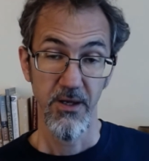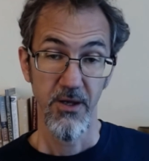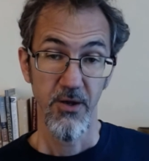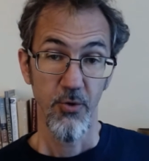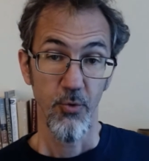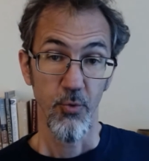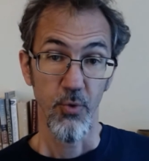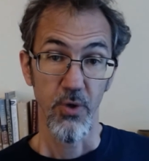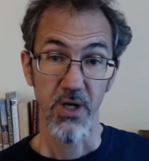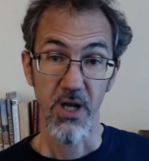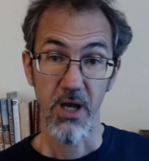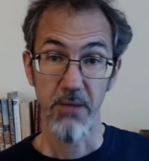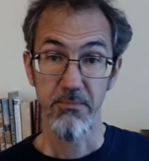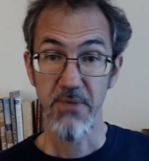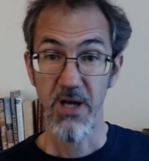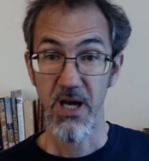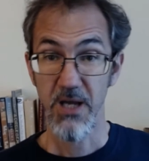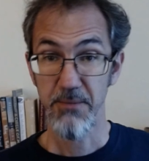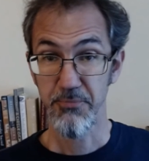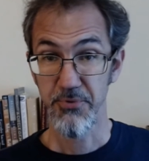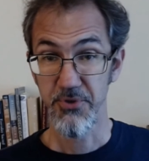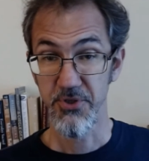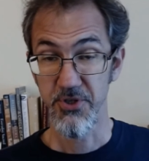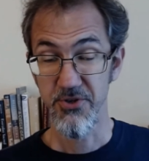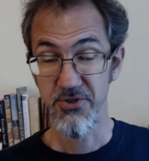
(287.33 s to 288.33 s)
When I'm not
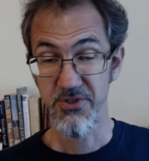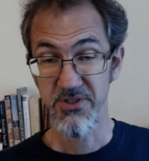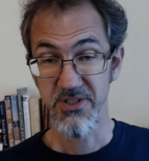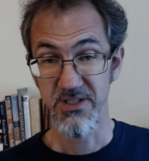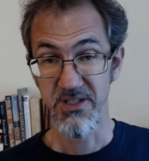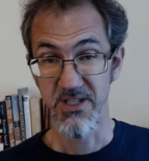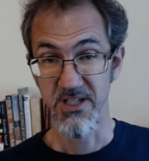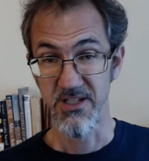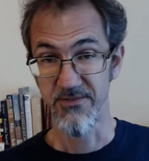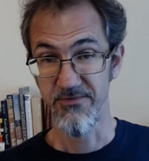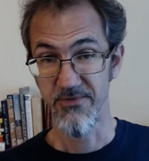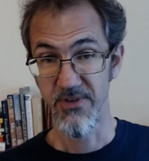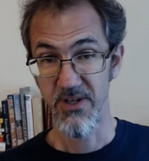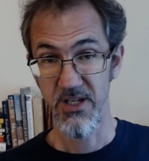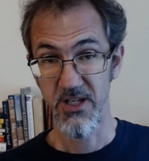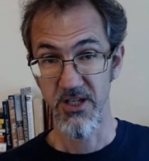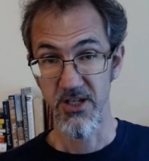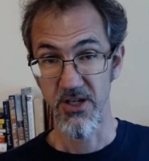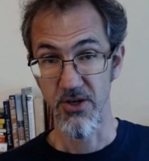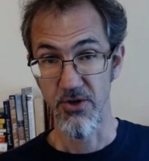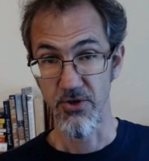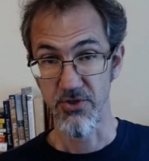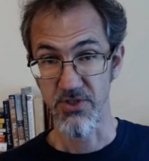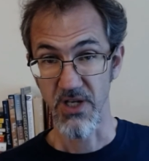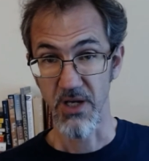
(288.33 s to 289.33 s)
producing these
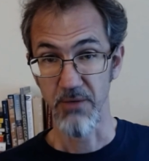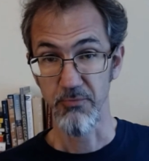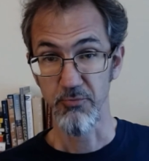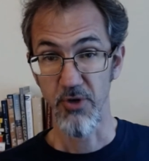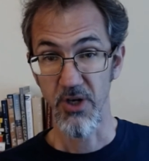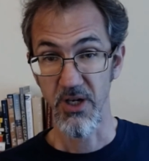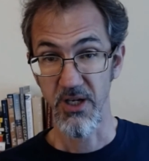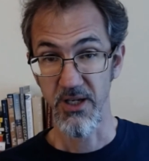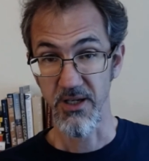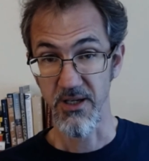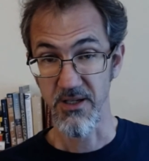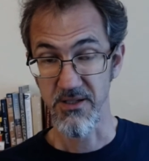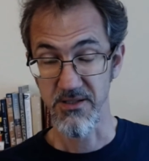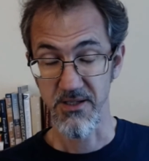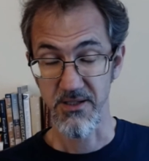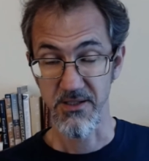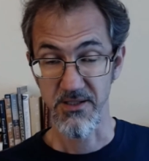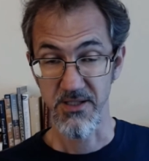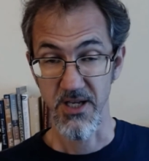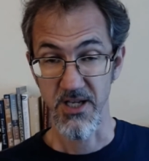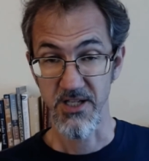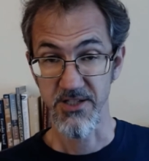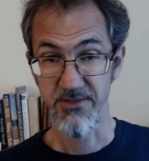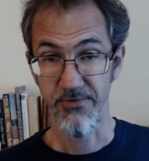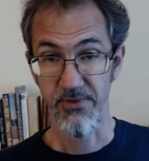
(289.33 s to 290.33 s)
videos, I'm running a
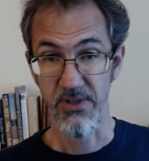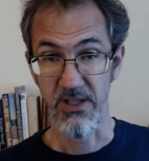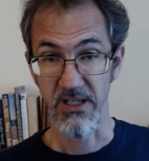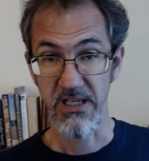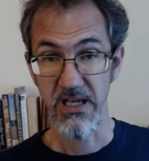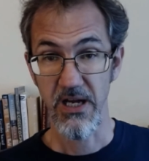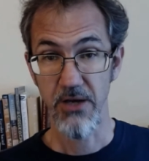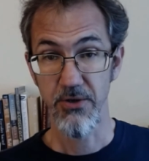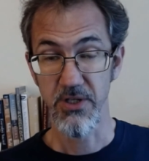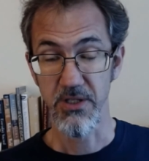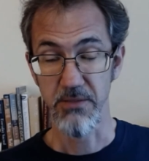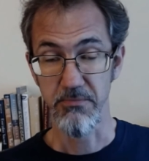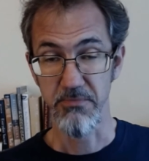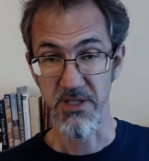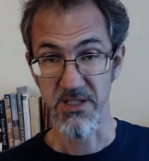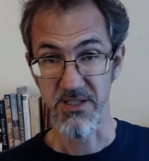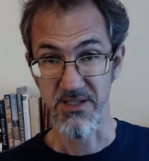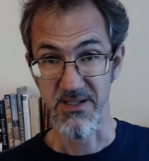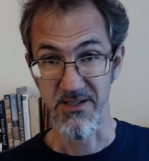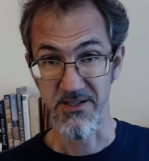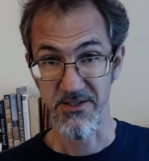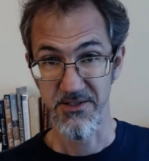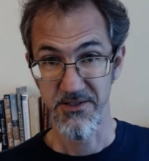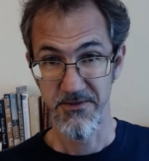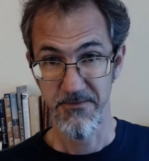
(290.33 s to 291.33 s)
successful accounting
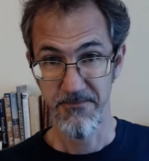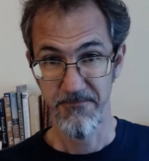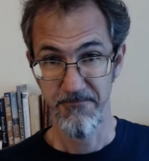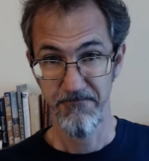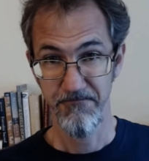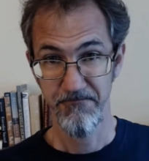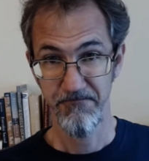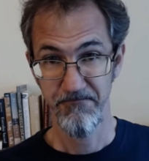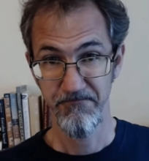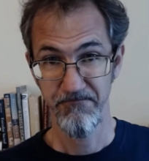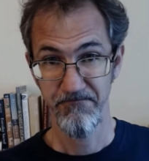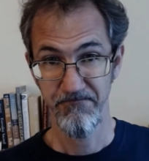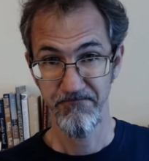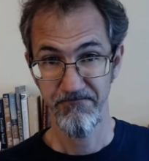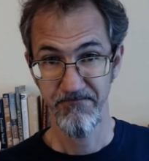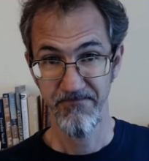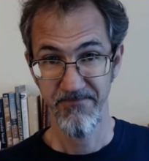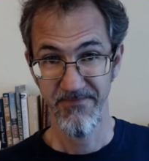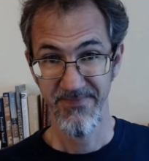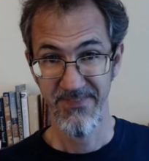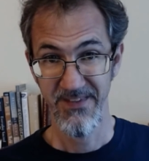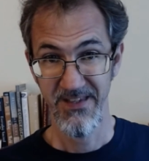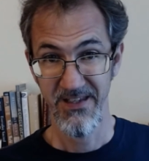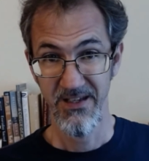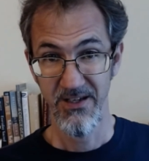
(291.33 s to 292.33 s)
business.
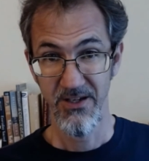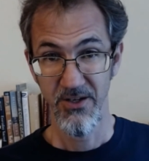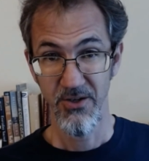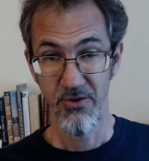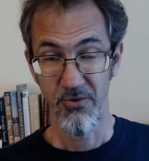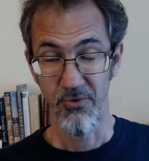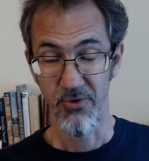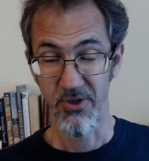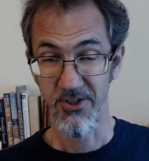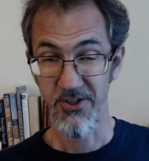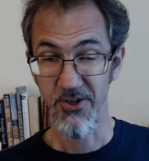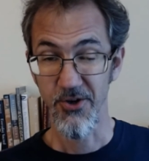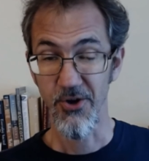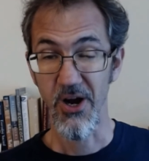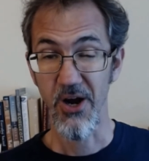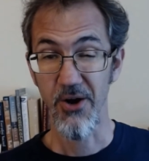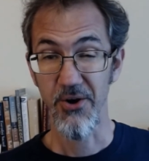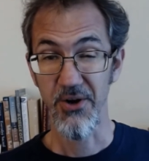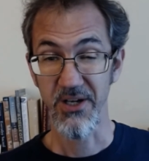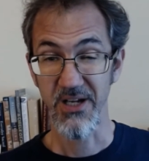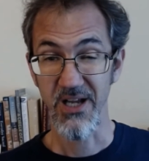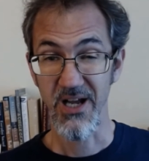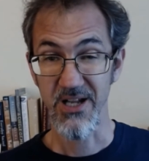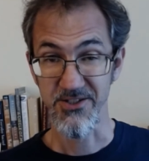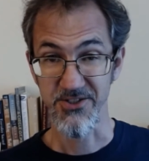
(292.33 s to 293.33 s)
Want to know how I
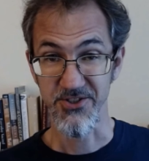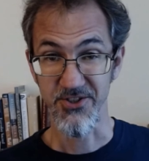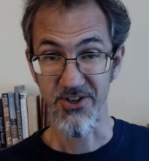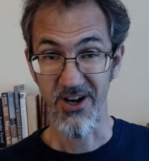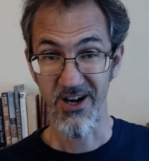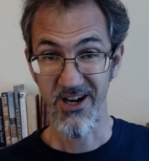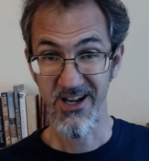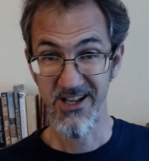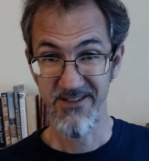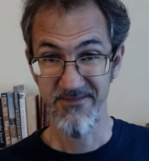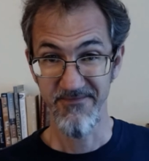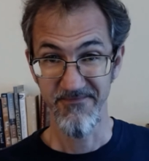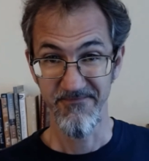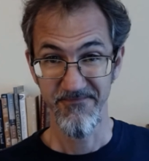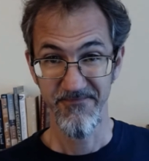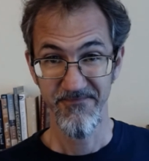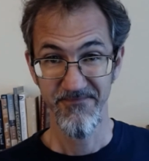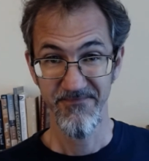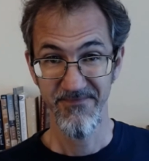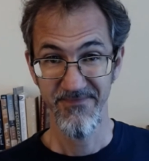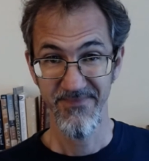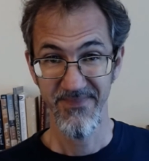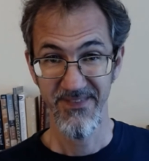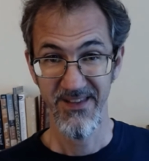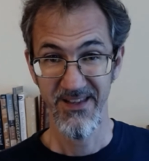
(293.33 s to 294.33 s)
got started?
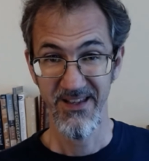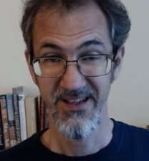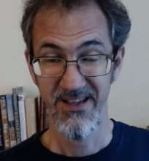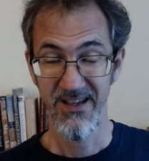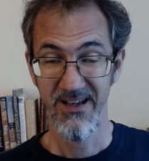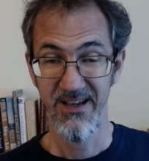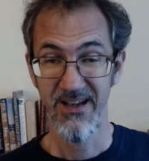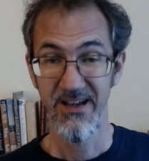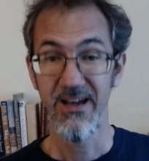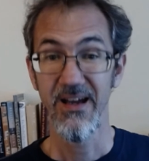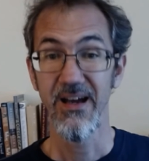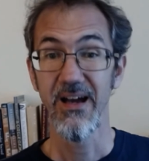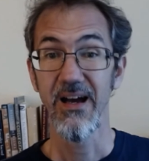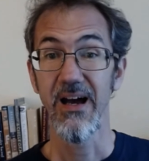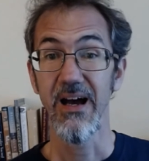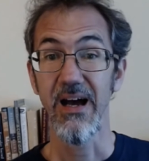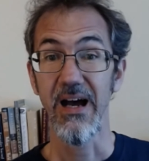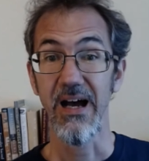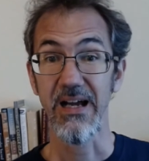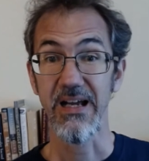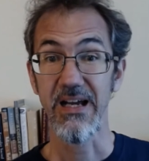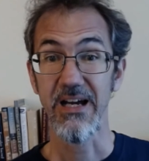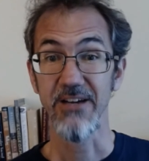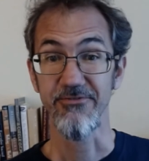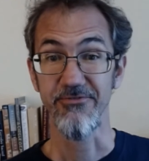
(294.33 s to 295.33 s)
I
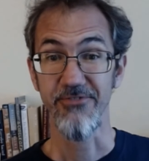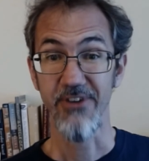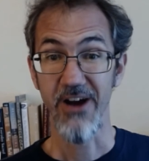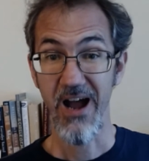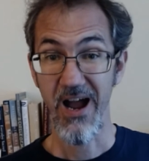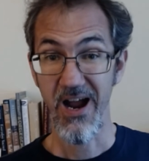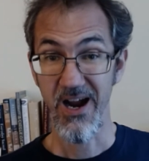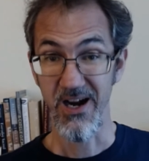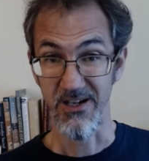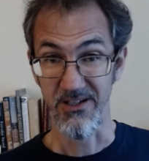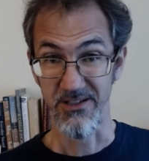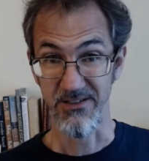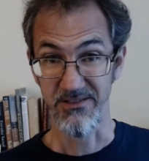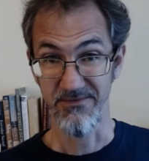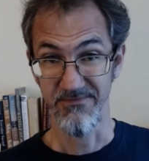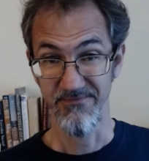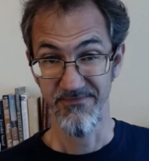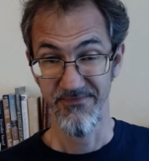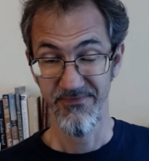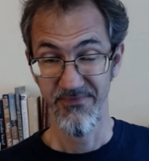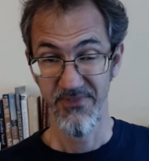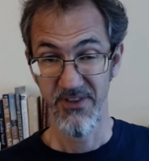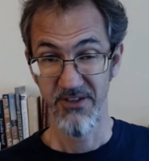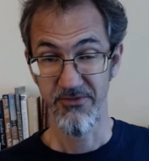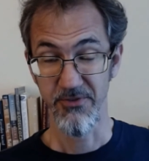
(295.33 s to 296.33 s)
got fired
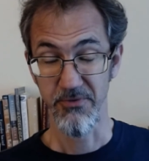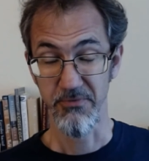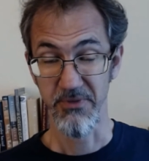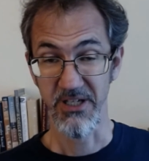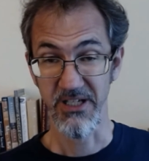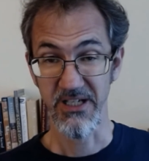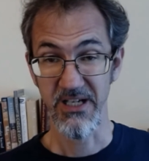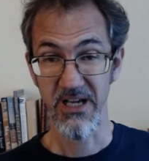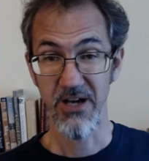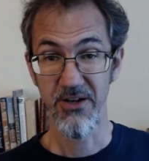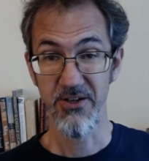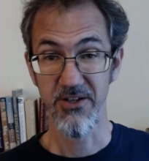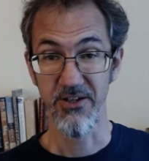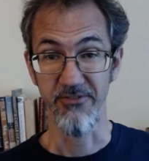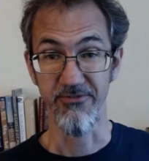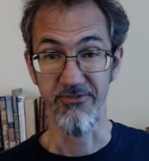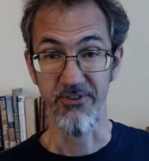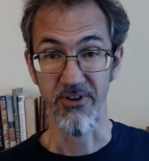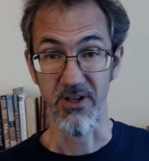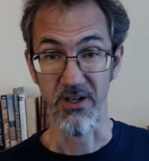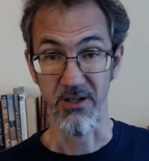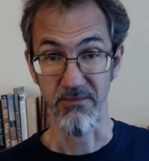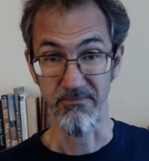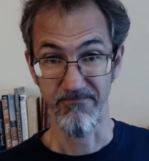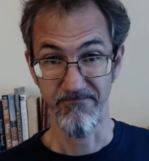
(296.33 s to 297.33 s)
from an accounting
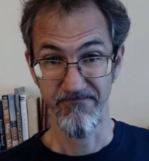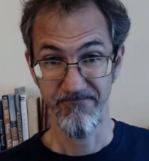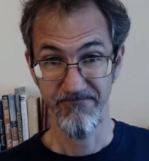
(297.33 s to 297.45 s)
firm.